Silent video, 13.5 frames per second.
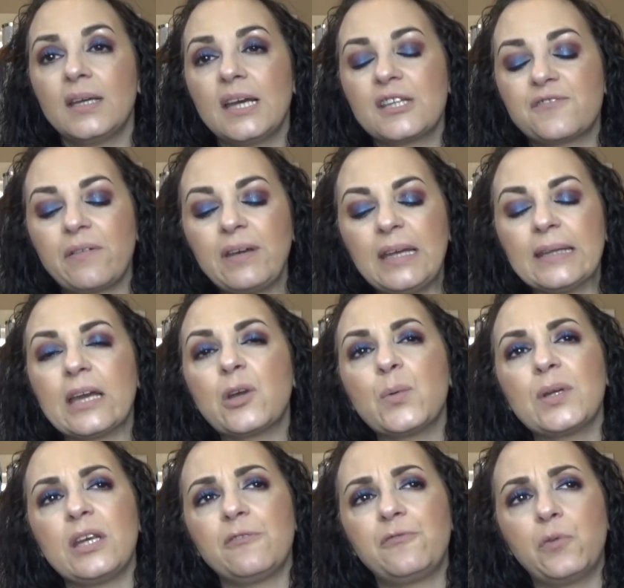It's very
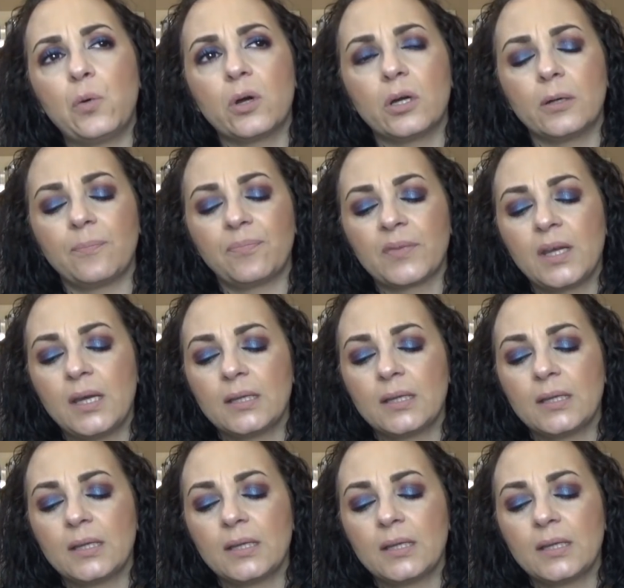liquidy for